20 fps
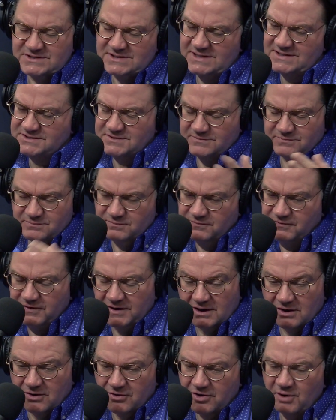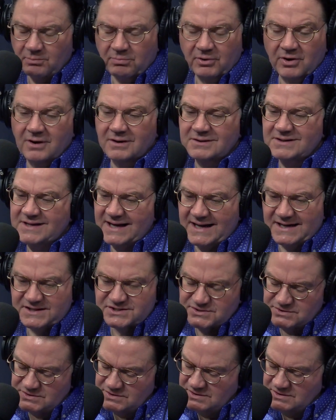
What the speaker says: as a fiddler and a broadcaster,